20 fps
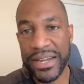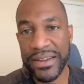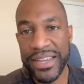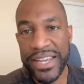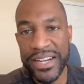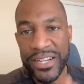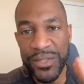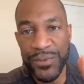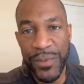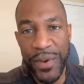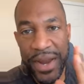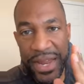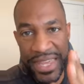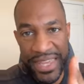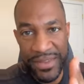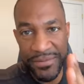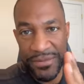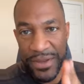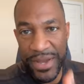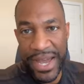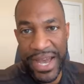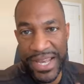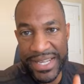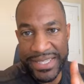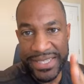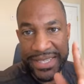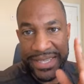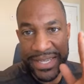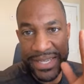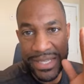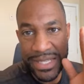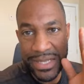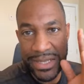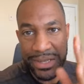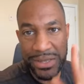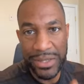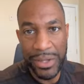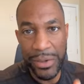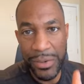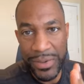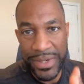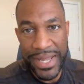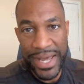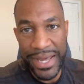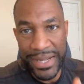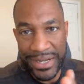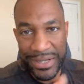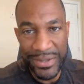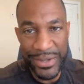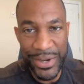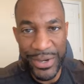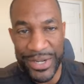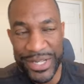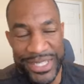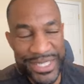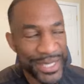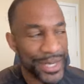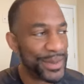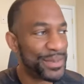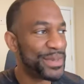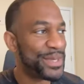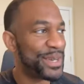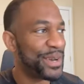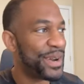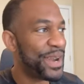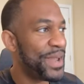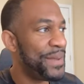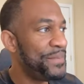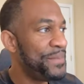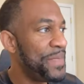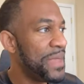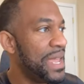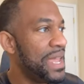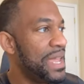Now, here's where I give you guys the low down and dirty tips, all right?